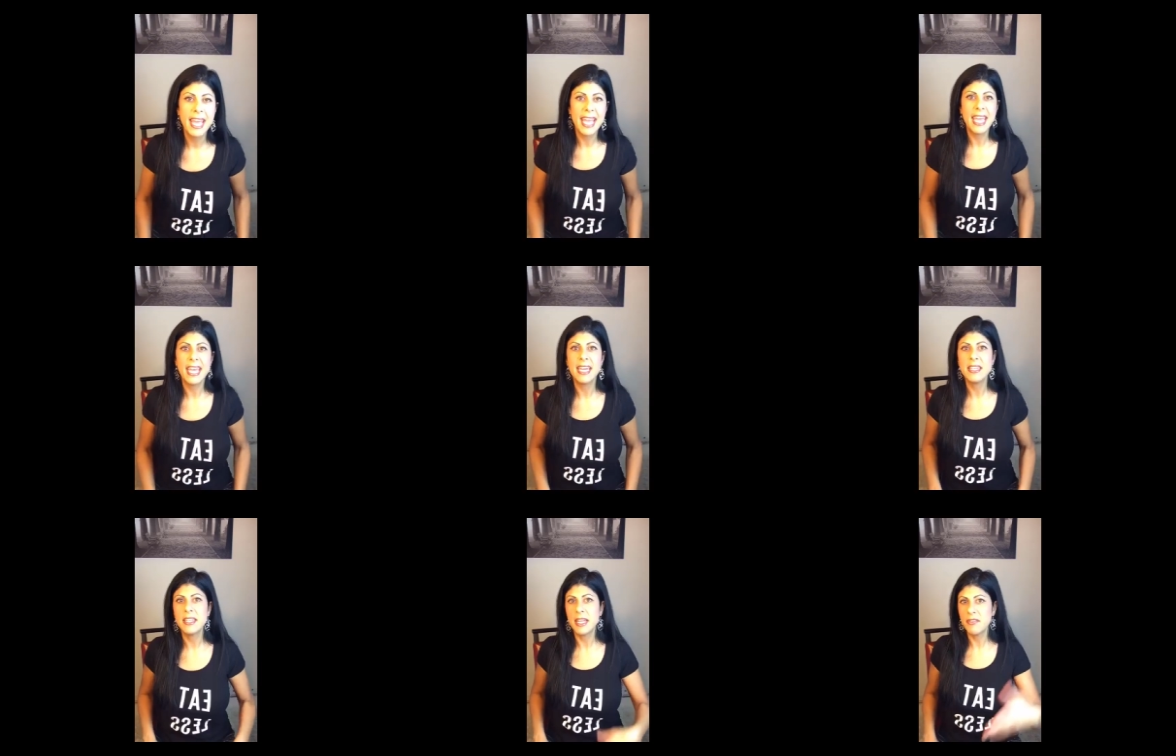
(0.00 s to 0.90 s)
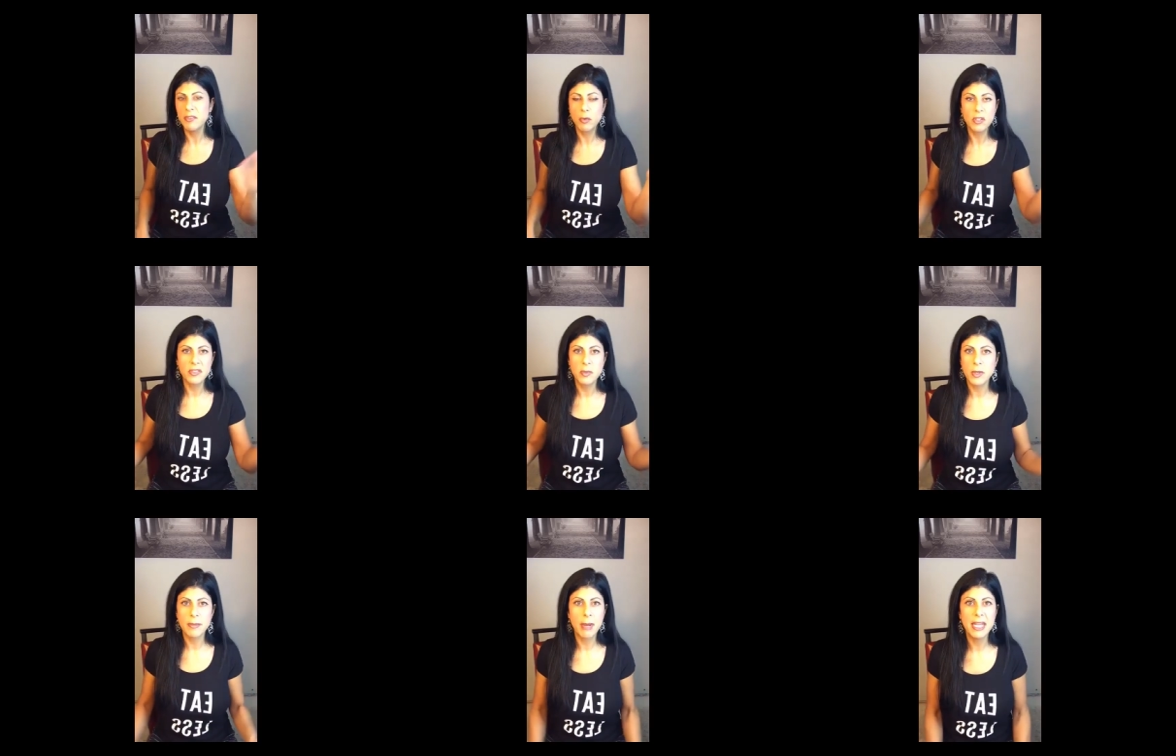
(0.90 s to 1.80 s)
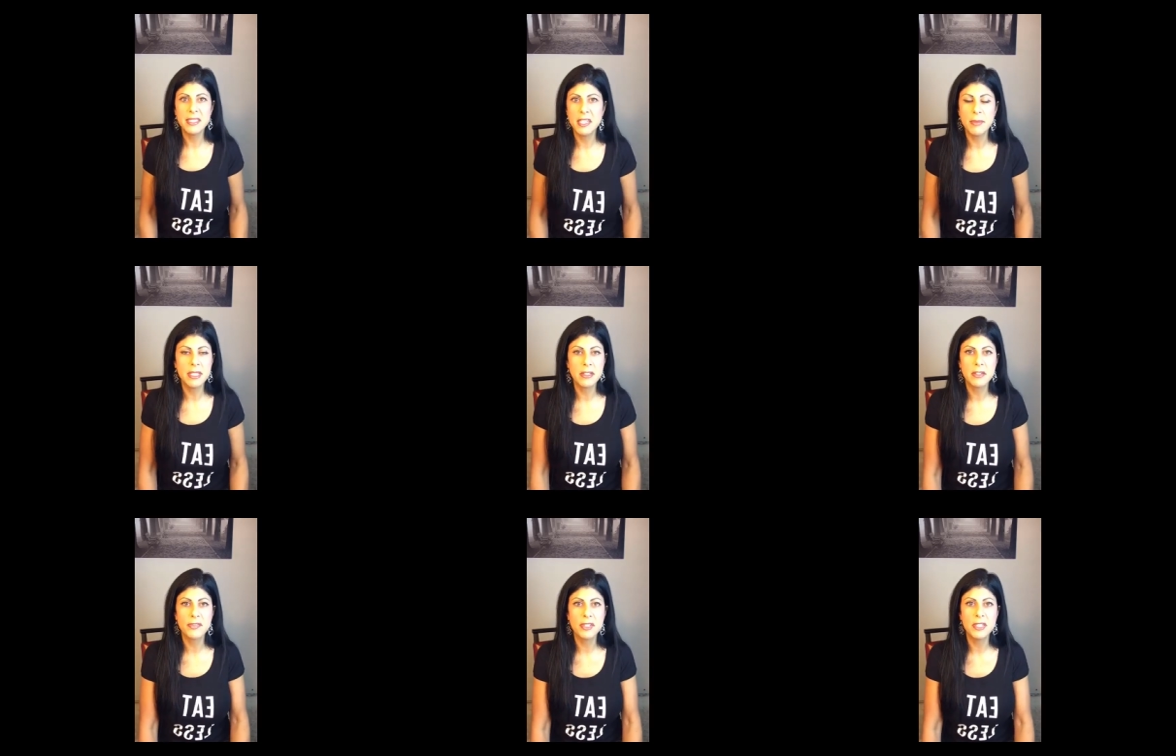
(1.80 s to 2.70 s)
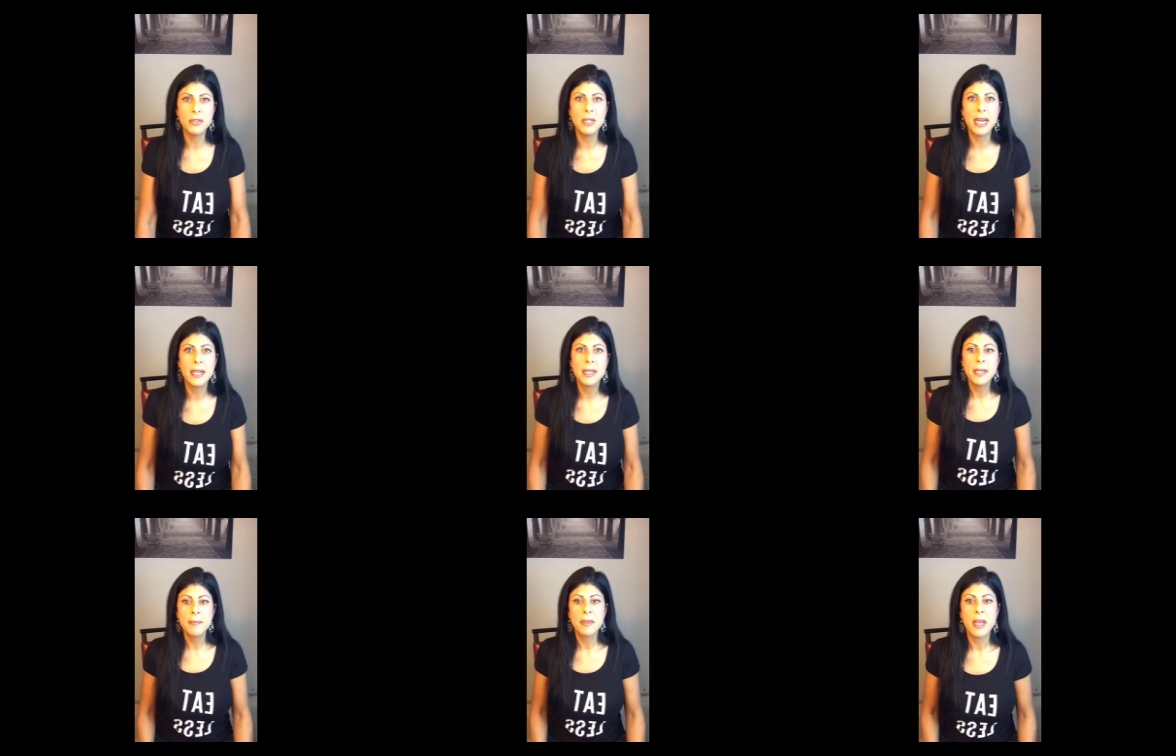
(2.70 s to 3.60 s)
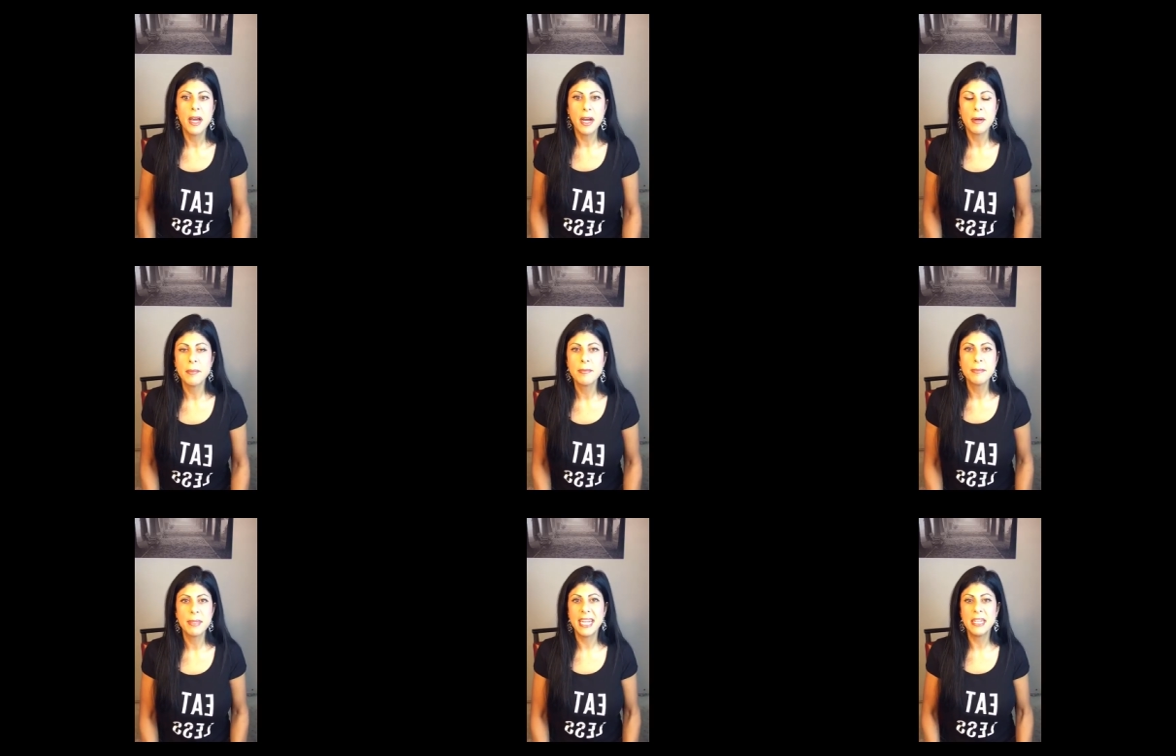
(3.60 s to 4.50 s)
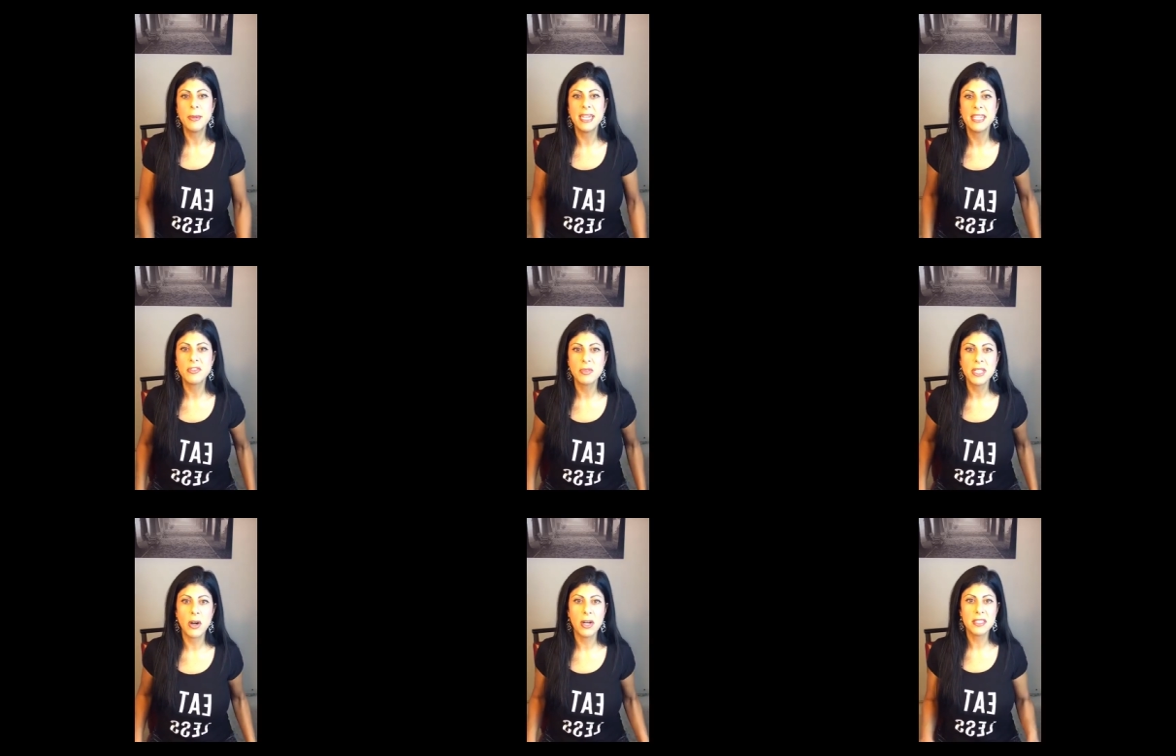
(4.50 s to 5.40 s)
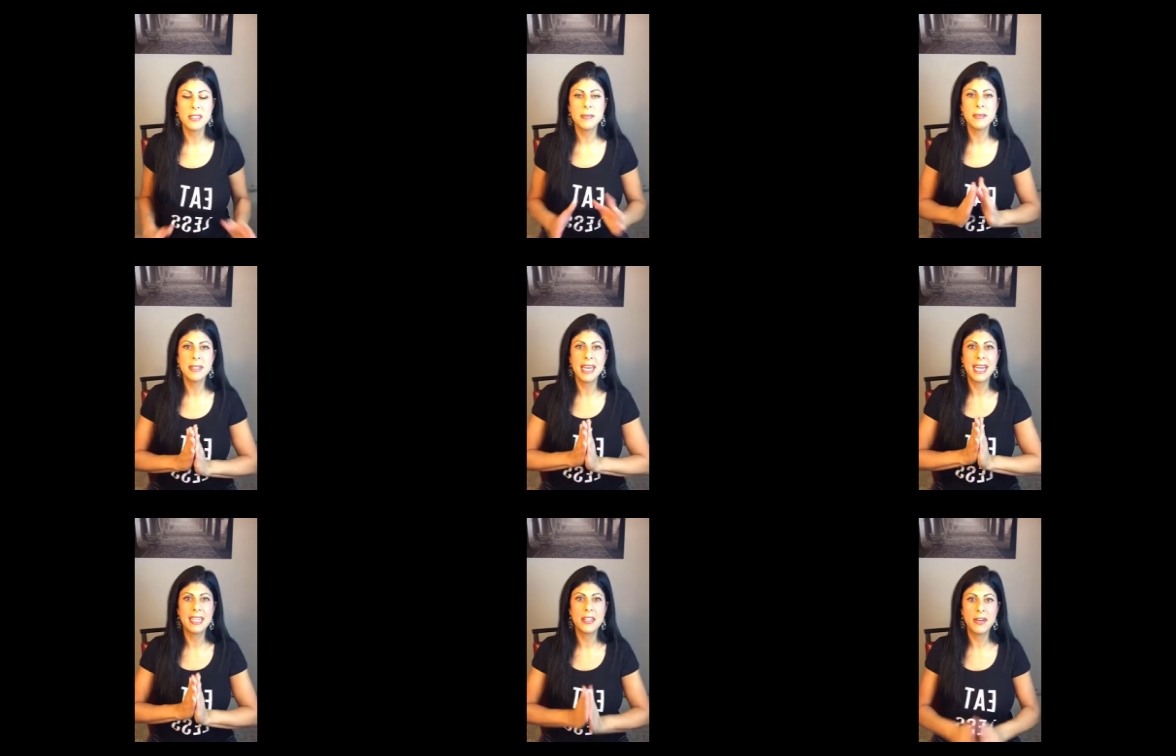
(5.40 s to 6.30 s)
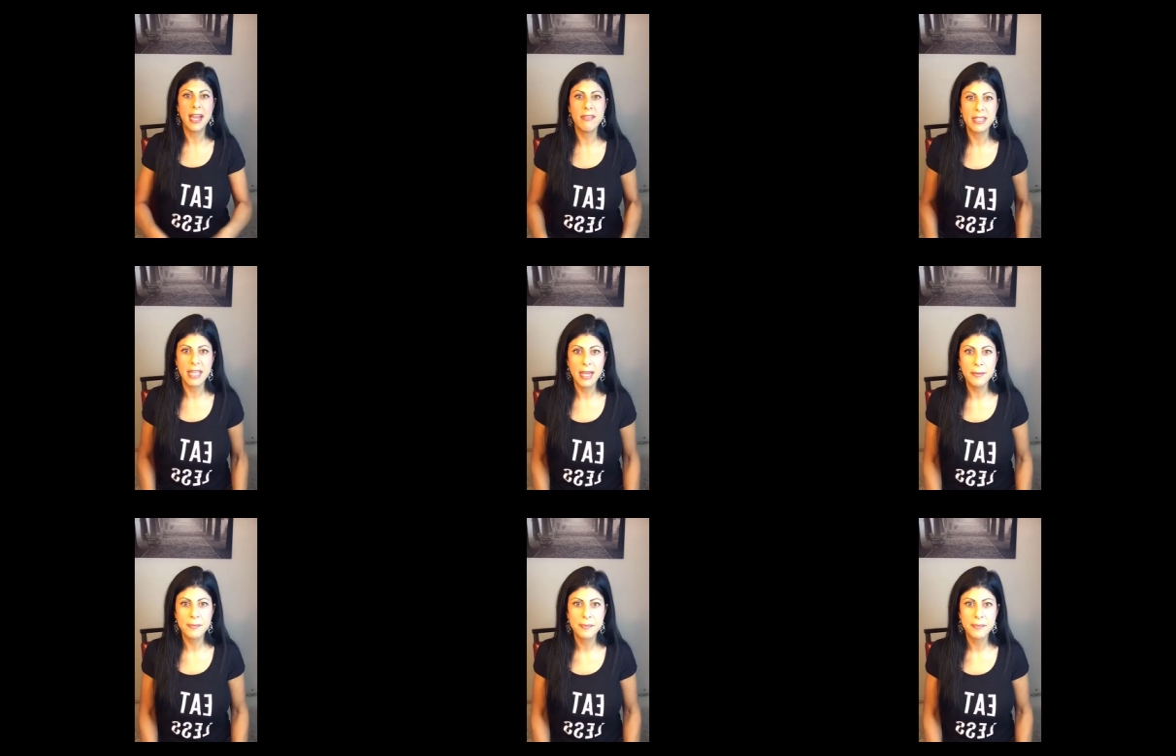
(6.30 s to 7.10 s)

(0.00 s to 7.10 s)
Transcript: And then if you want to buy the summit, you're free to do that. But anyway, it's really awesome that they're having that.